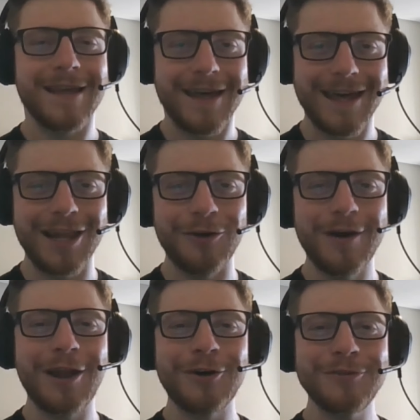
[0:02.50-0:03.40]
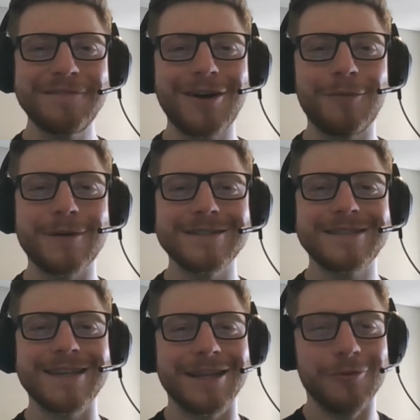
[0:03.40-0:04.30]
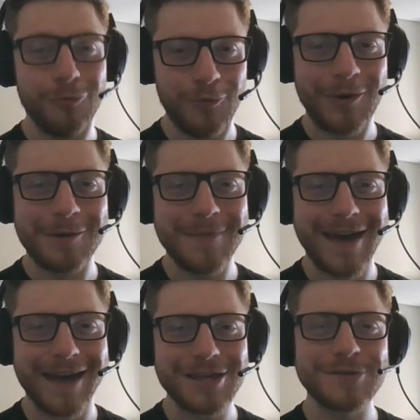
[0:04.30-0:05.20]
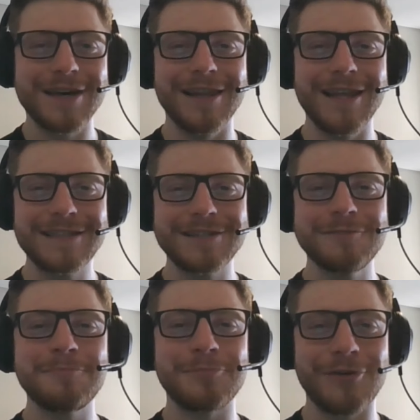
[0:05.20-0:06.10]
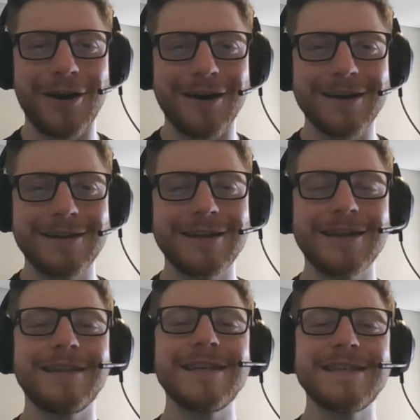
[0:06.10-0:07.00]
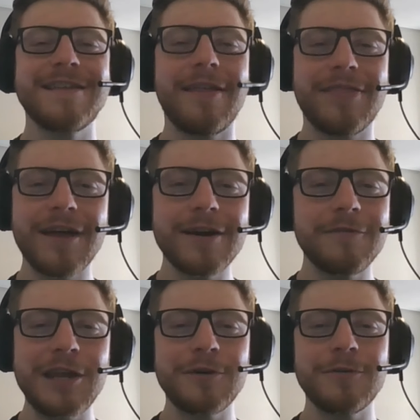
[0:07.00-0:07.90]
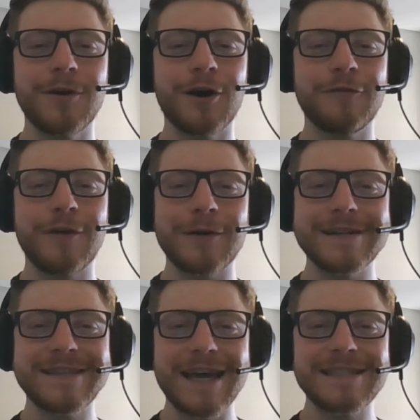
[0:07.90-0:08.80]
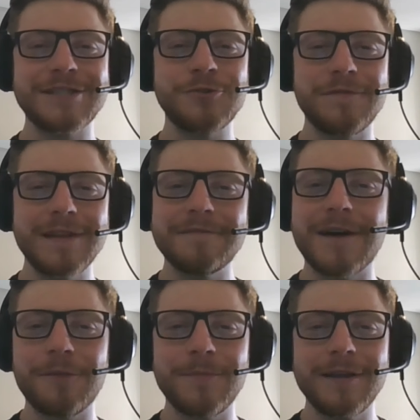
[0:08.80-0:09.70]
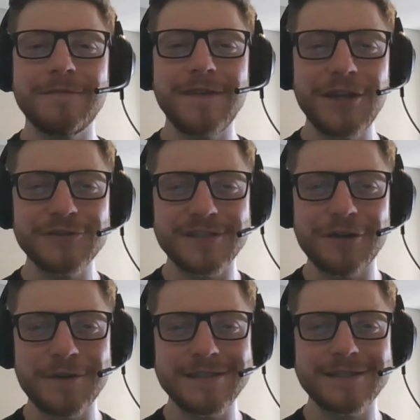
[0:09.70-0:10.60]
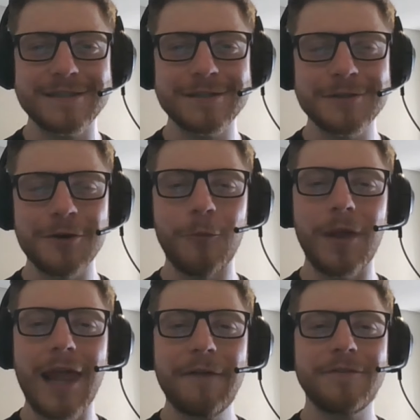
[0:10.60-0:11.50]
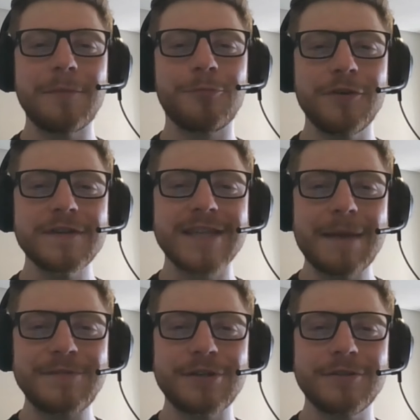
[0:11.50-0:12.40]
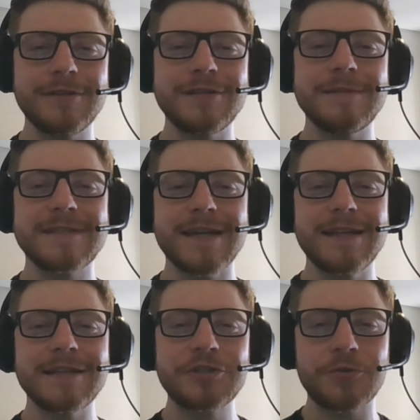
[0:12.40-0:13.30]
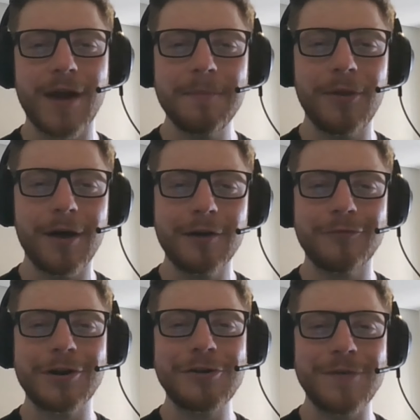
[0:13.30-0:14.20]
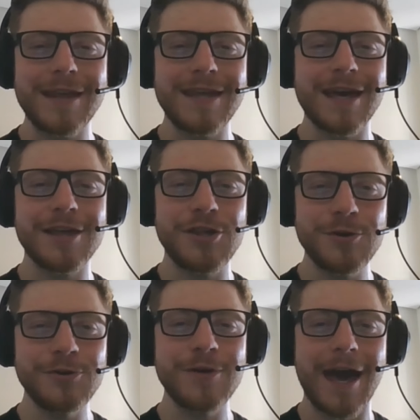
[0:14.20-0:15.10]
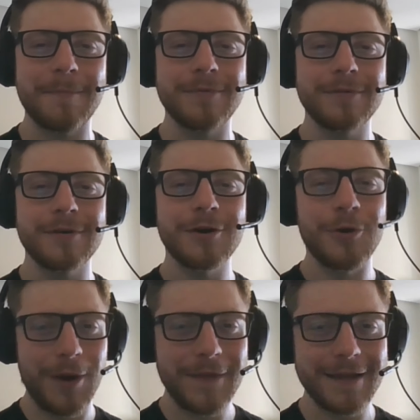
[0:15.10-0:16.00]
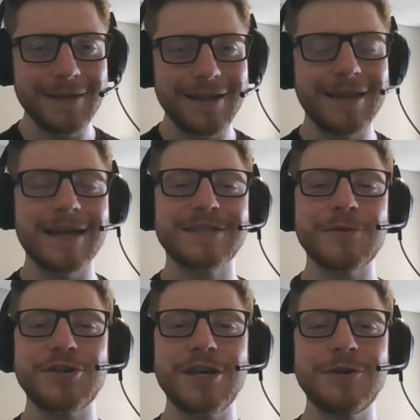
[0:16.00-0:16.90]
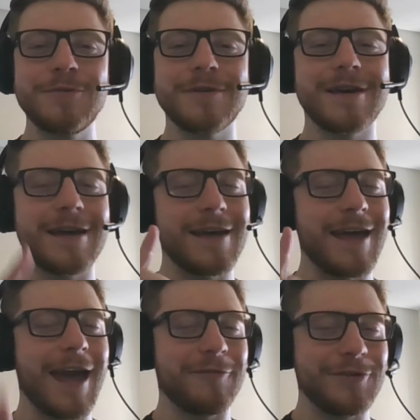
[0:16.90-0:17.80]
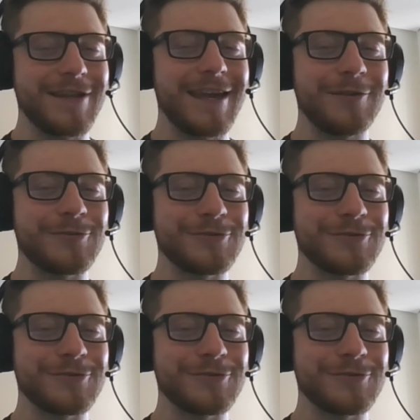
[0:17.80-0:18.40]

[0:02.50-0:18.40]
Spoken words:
Hello developers, and welcome back to Elixir Pro. This is the third video of our test-driven development video series. We left the previous episode inside the describe block for creating a to-do app. Well then, let's continue after the intro.